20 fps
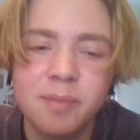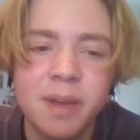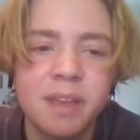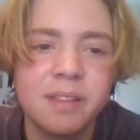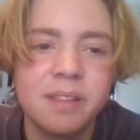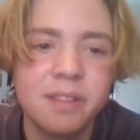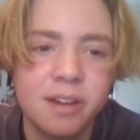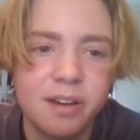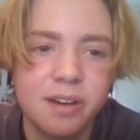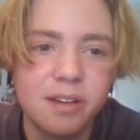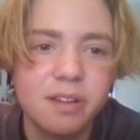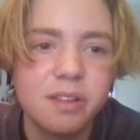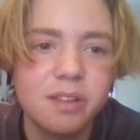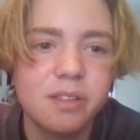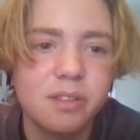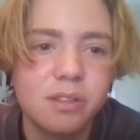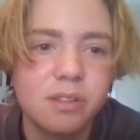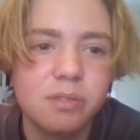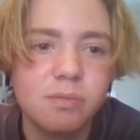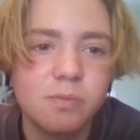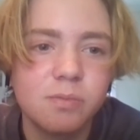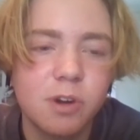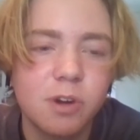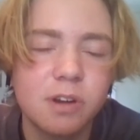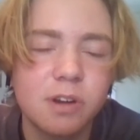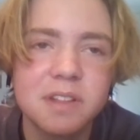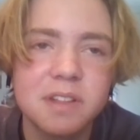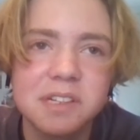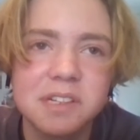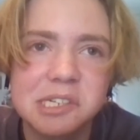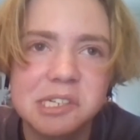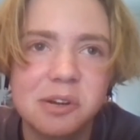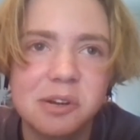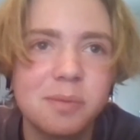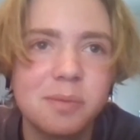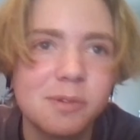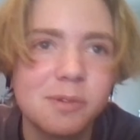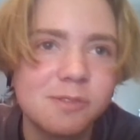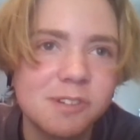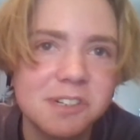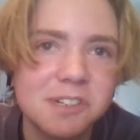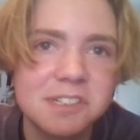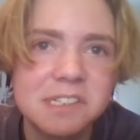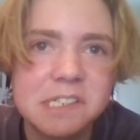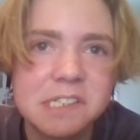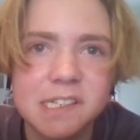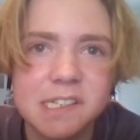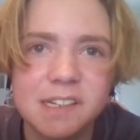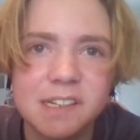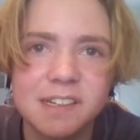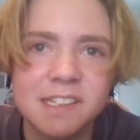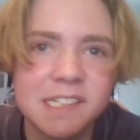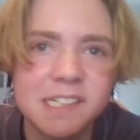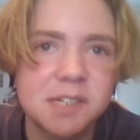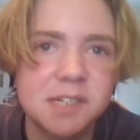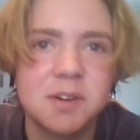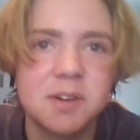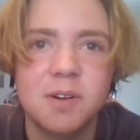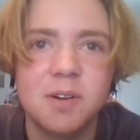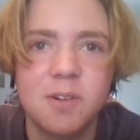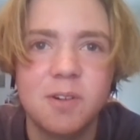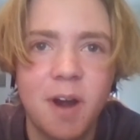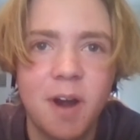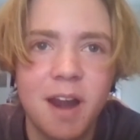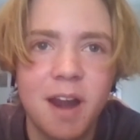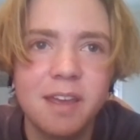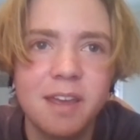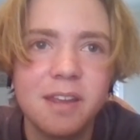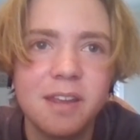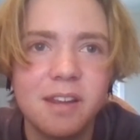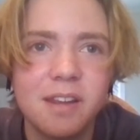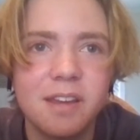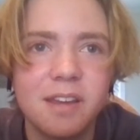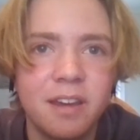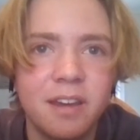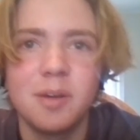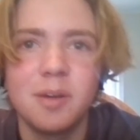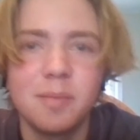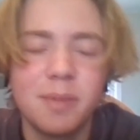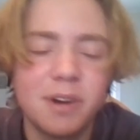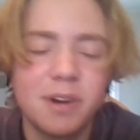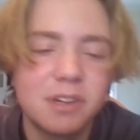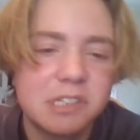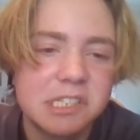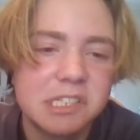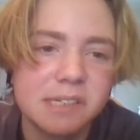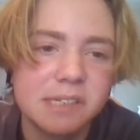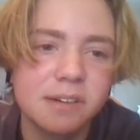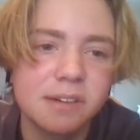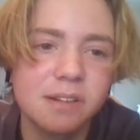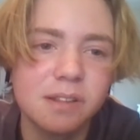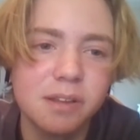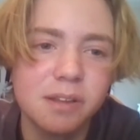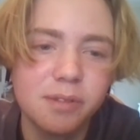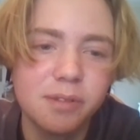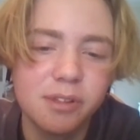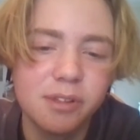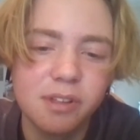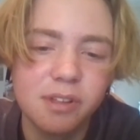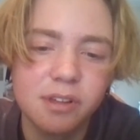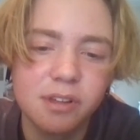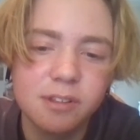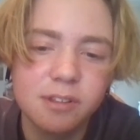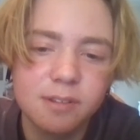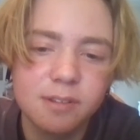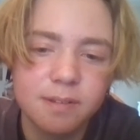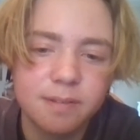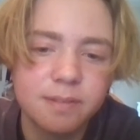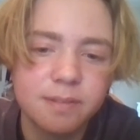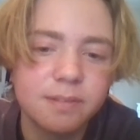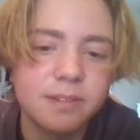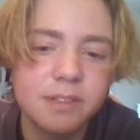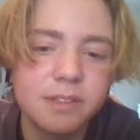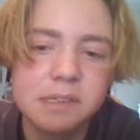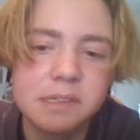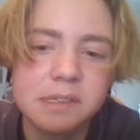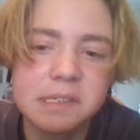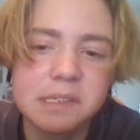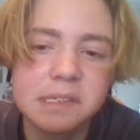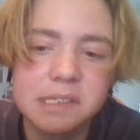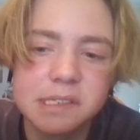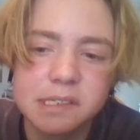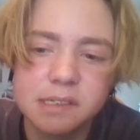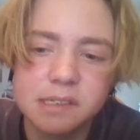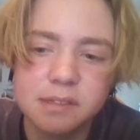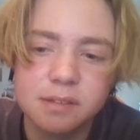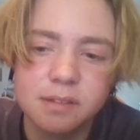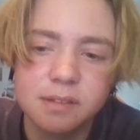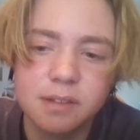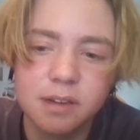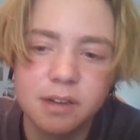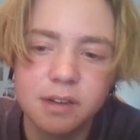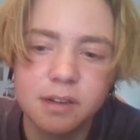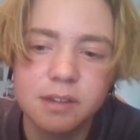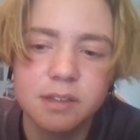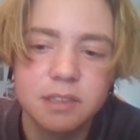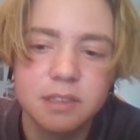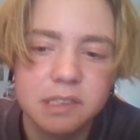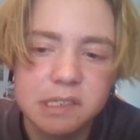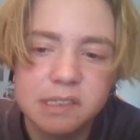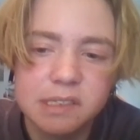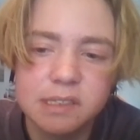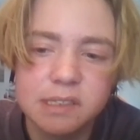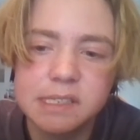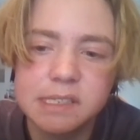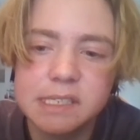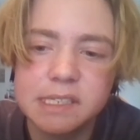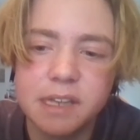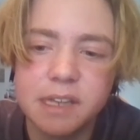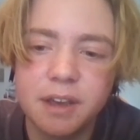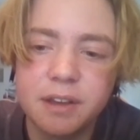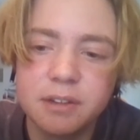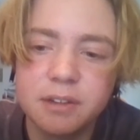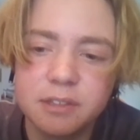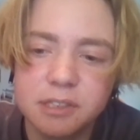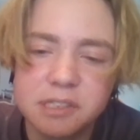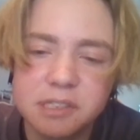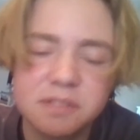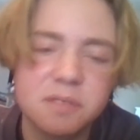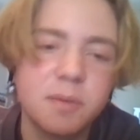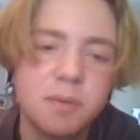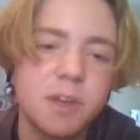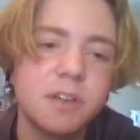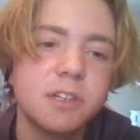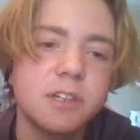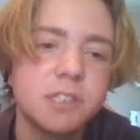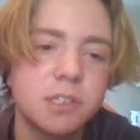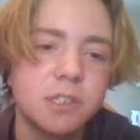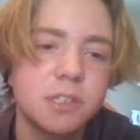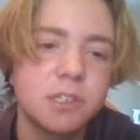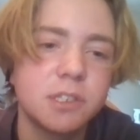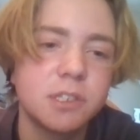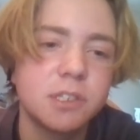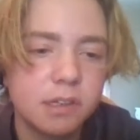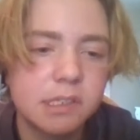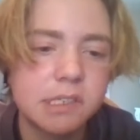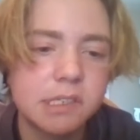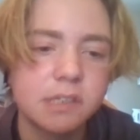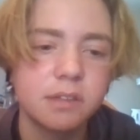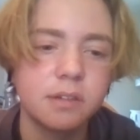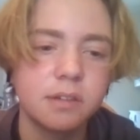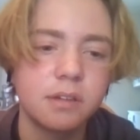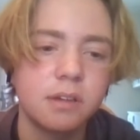been like one of the sober ones, and it's not great. But I just got to live with it because it's dangerous for me to drink. So